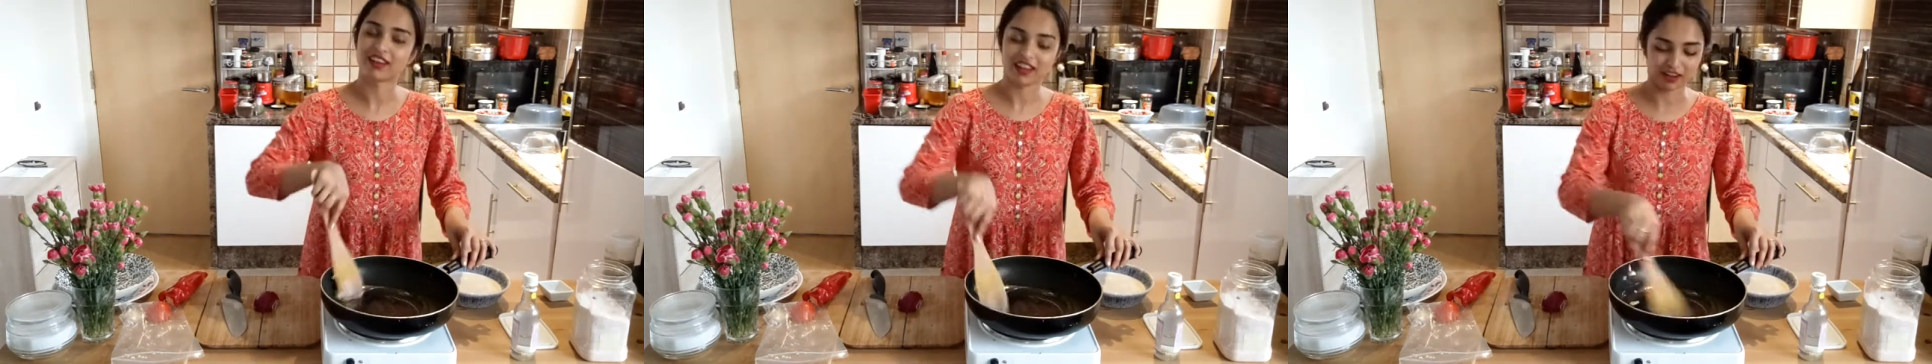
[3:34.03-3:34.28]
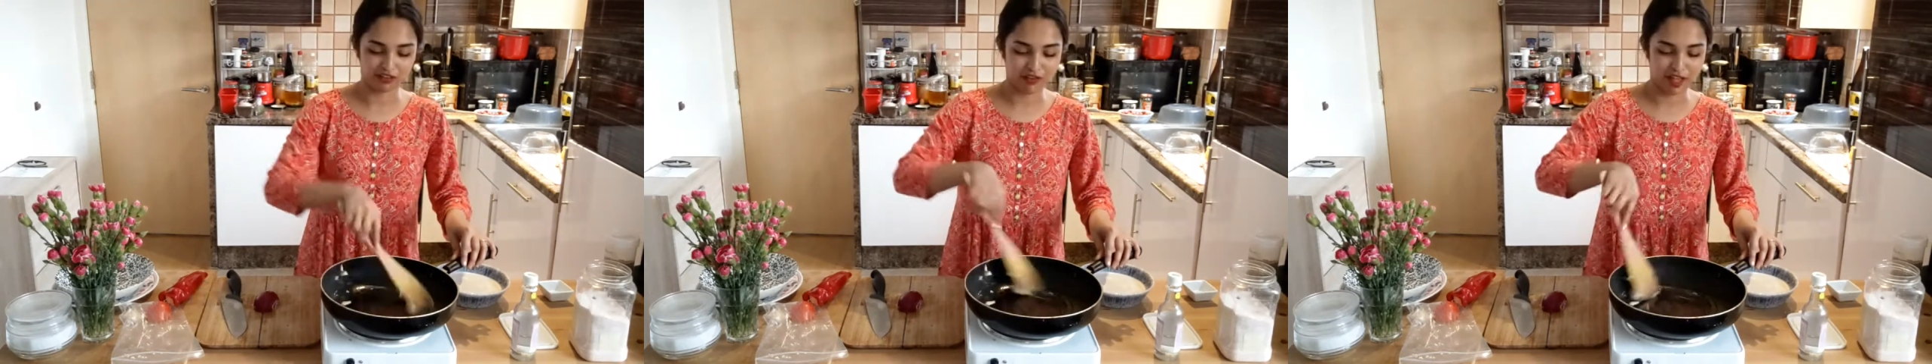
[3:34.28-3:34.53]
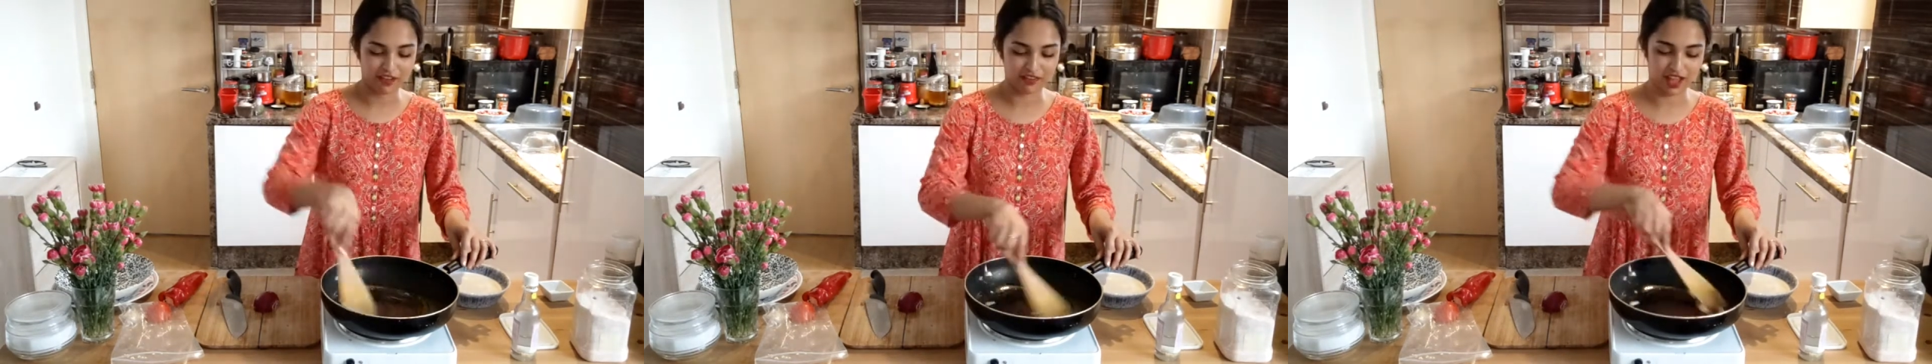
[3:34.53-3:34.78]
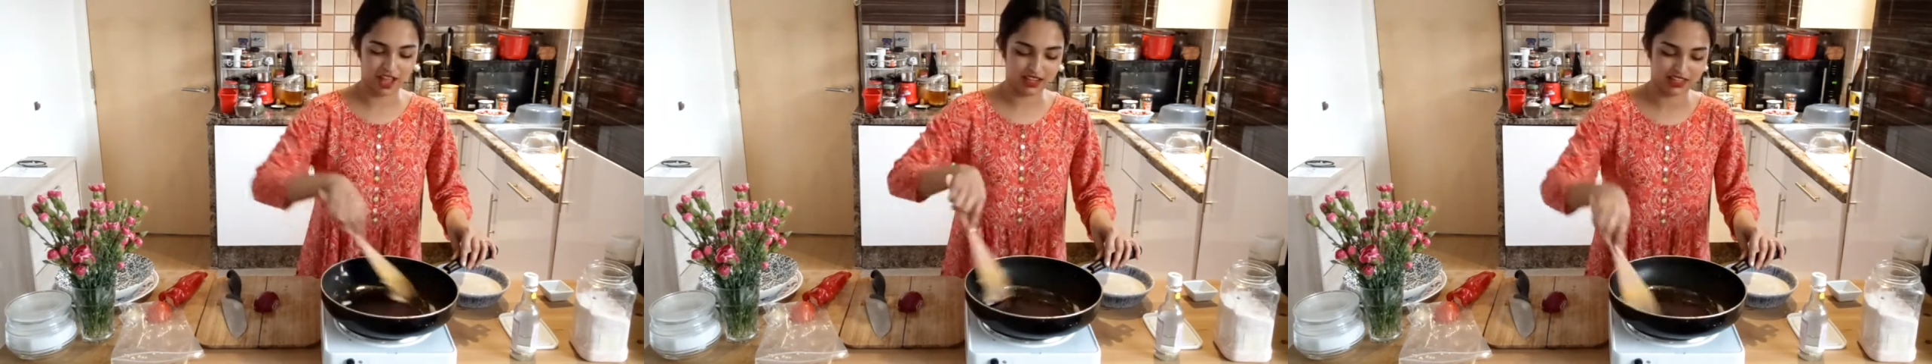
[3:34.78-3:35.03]
kind of heavy
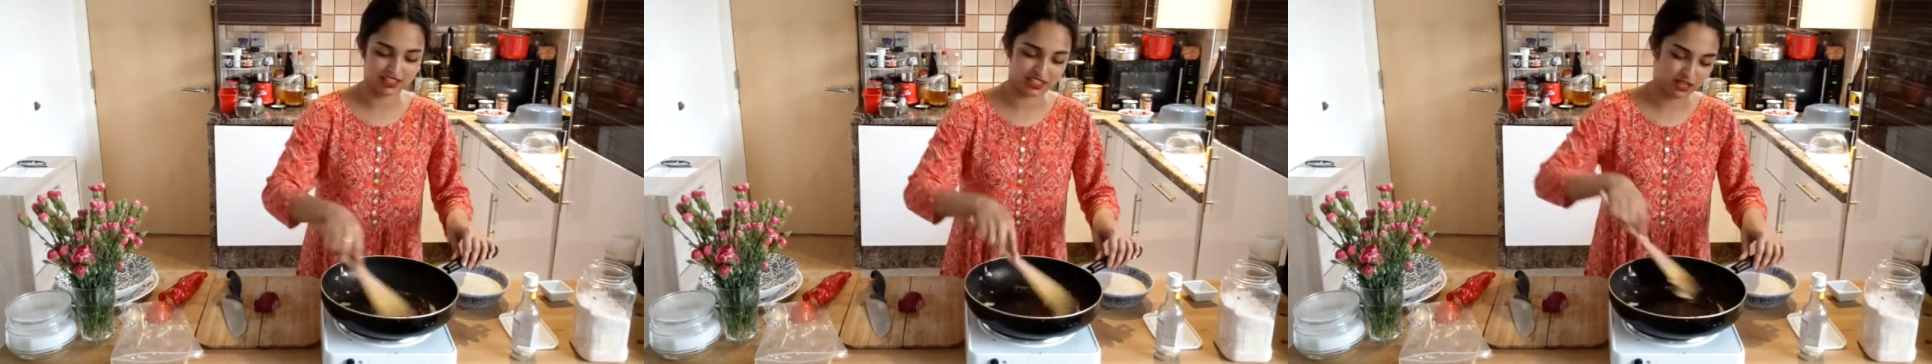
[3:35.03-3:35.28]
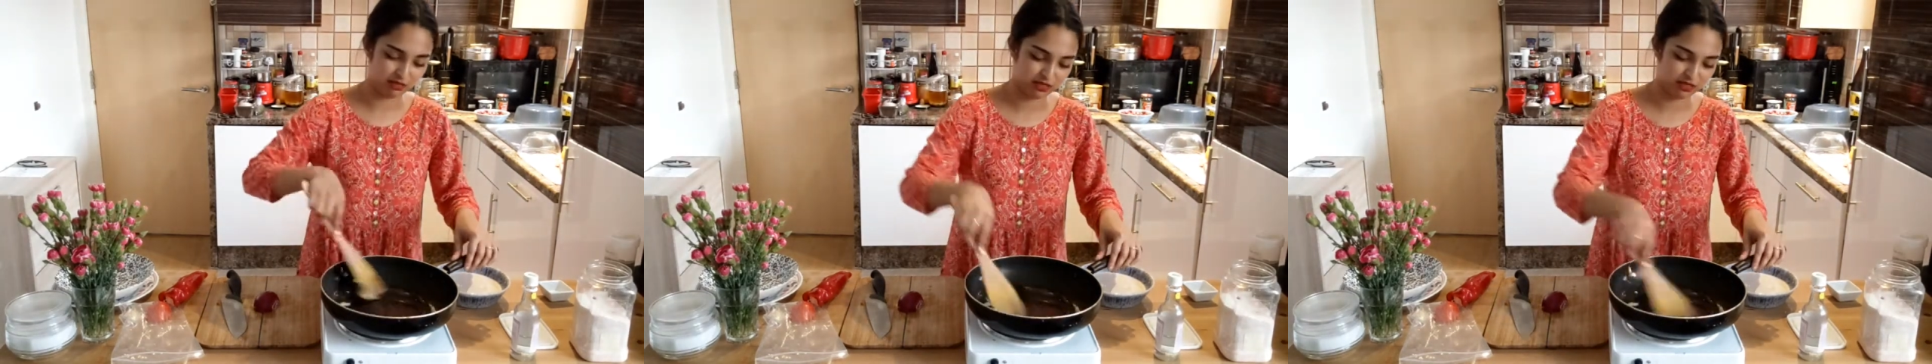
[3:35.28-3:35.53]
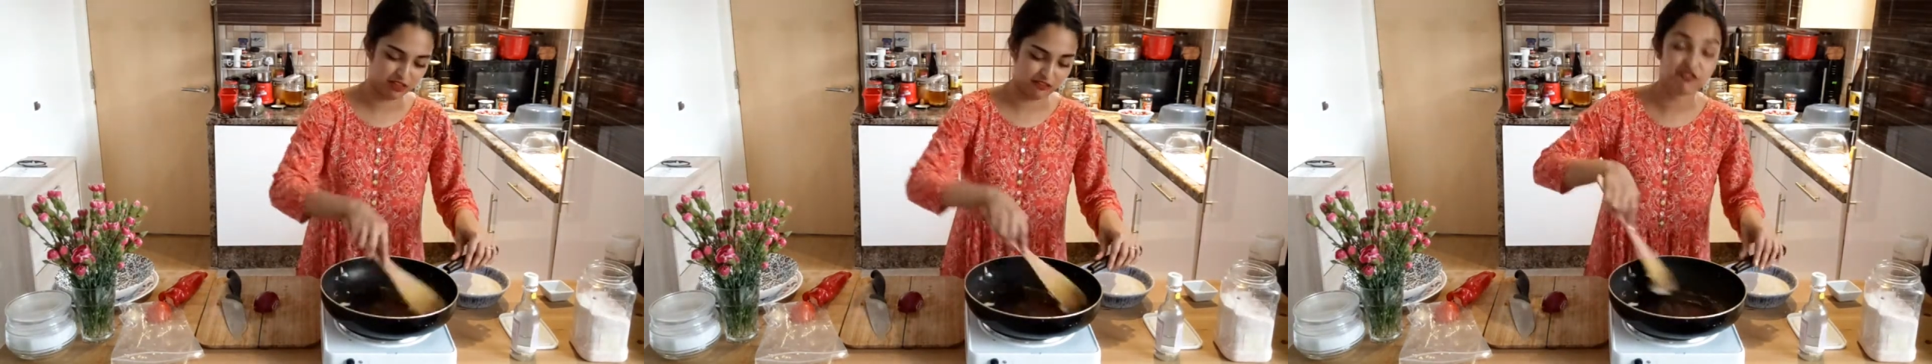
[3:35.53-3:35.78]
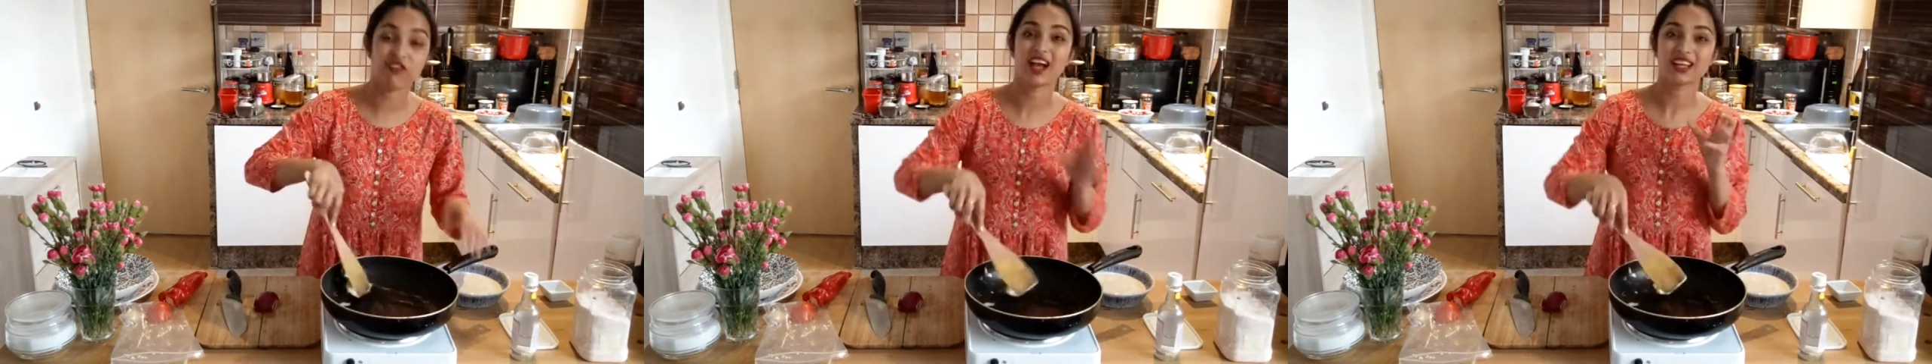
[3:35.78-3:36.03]
hand in terms of the
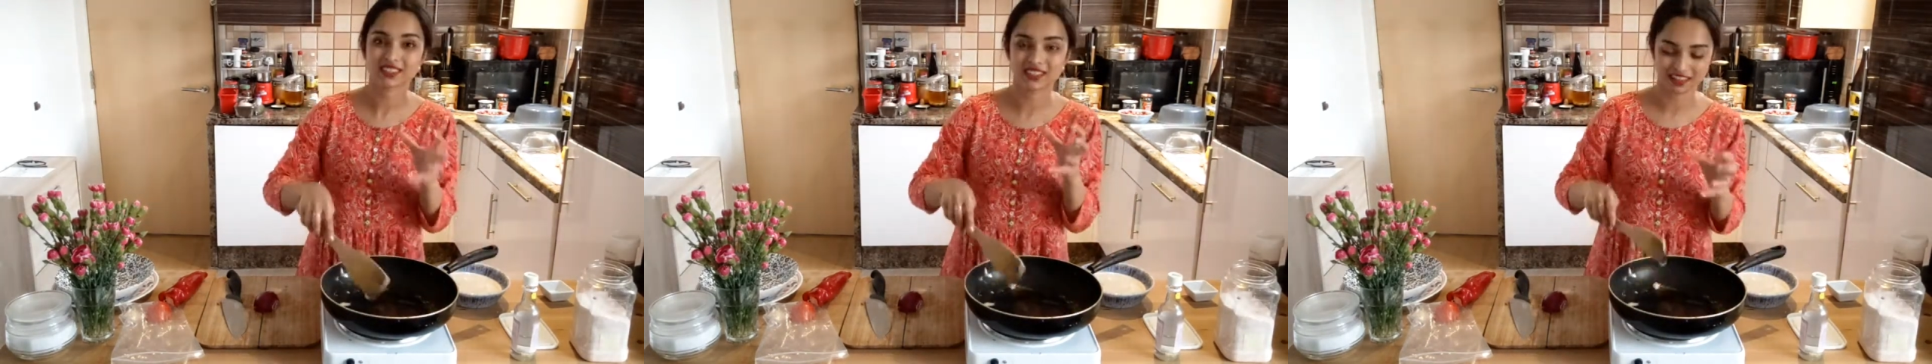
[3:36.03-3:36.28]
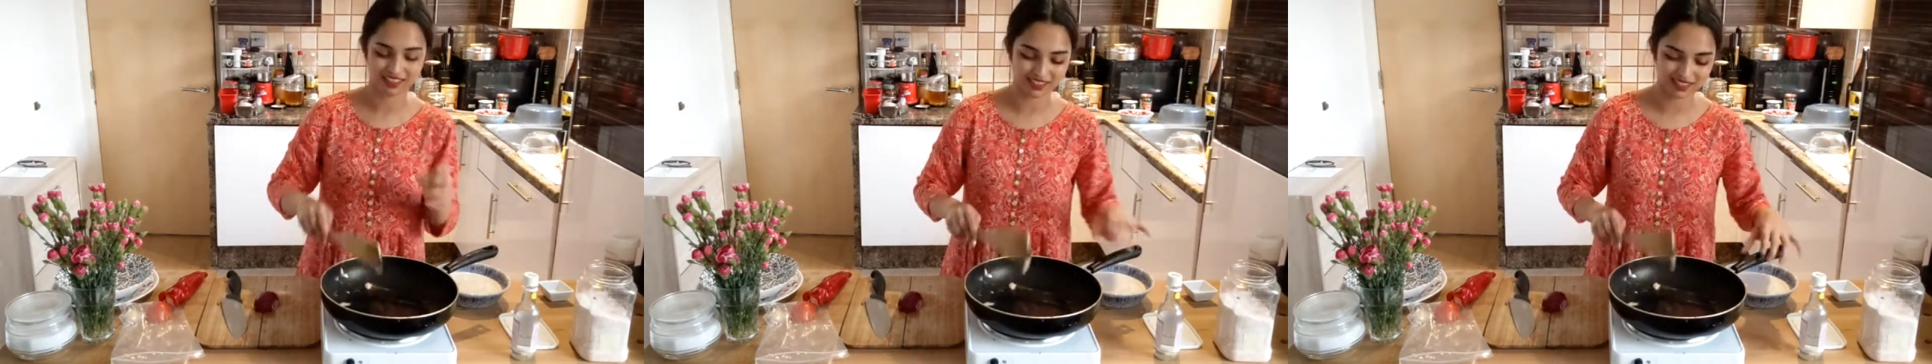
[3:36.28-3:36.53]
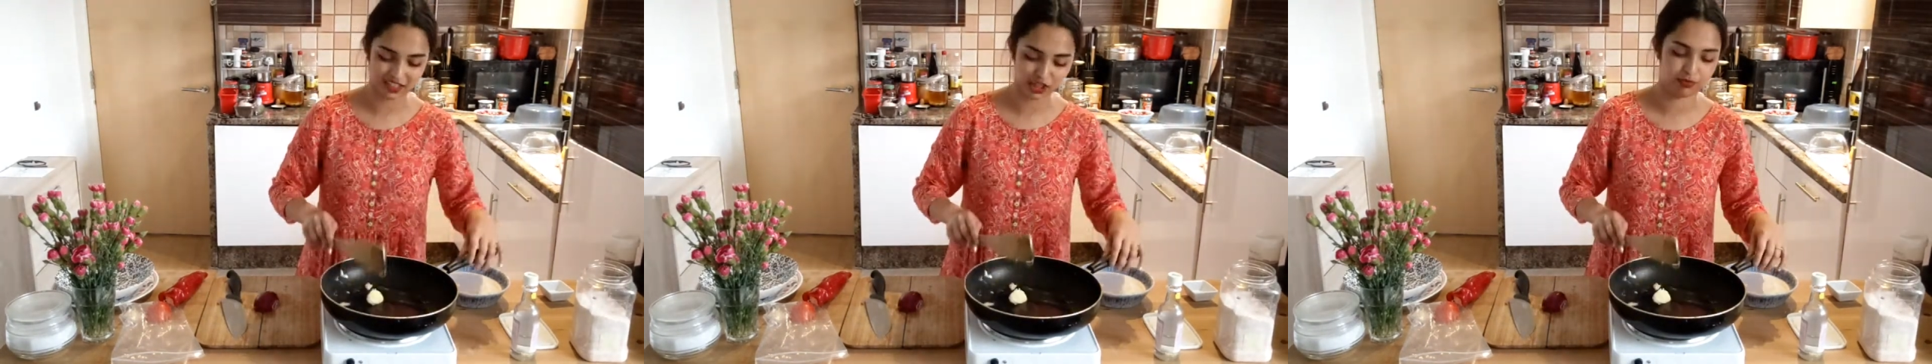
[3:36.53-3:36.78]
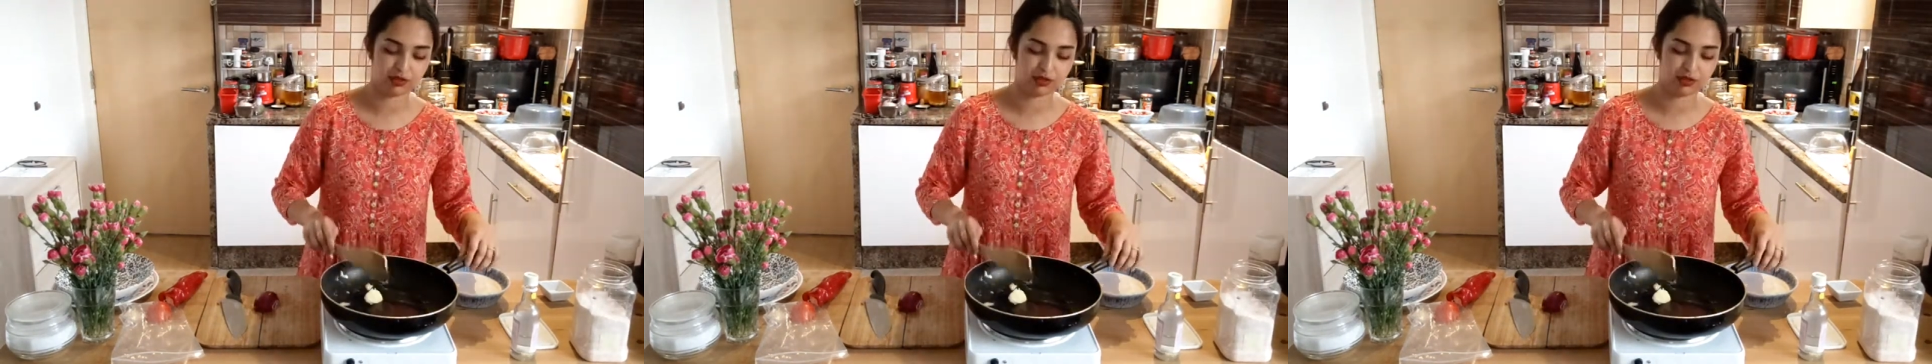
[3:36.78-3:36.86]
fat in this dish,